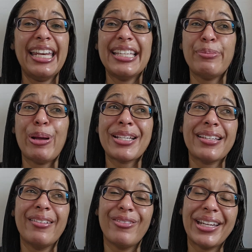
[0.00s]

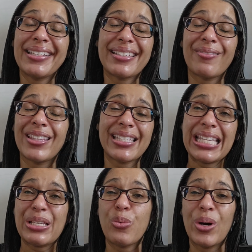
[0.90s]
especially if this
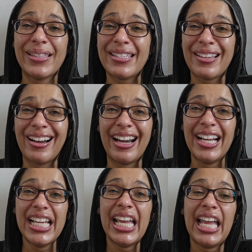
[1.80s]
is a oncer,
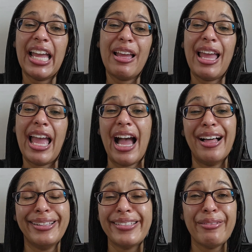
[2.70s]

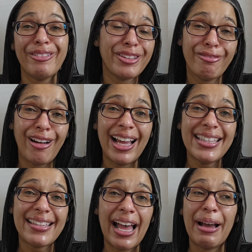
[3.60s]
I'll see what the
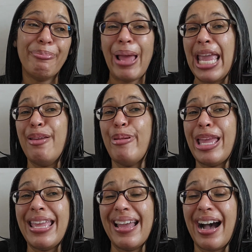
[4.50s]
rides are.
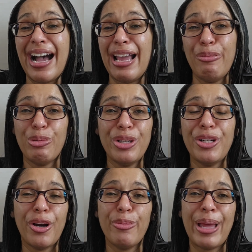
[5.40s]
Maybe I would
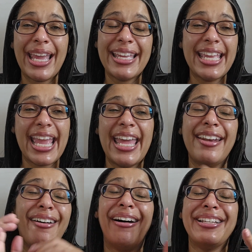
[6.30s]
go back
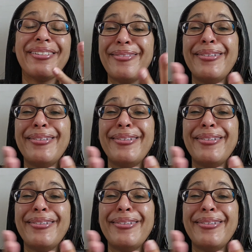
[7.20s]
again. I don't